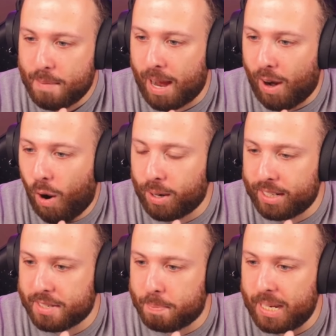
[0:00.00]
My heart
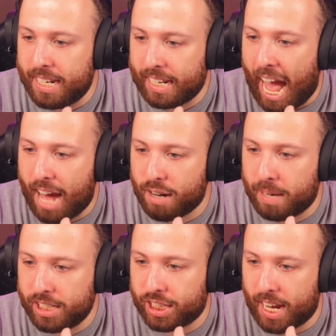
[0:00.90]
is beating out of
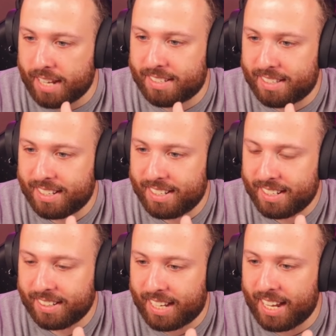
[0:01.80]
my chest.
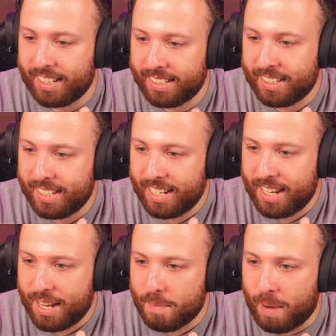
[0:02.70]
Okay.
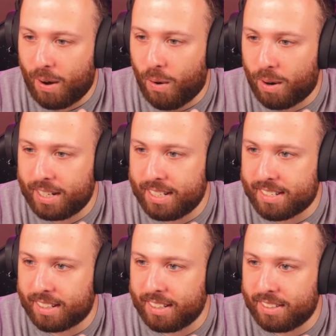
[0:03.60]
My heart
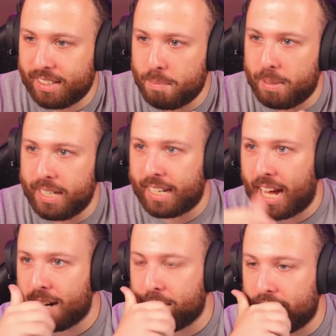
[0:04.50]
is literally beating
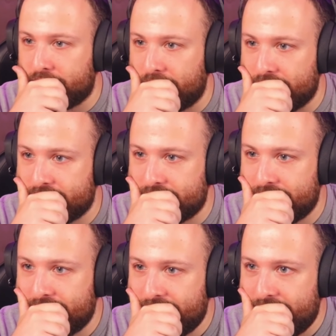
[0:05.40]
out of my chest.
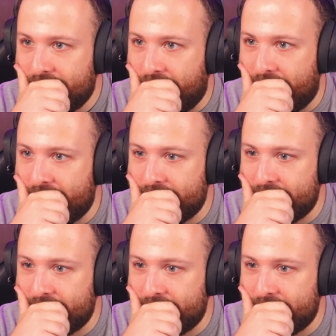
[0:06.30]
I,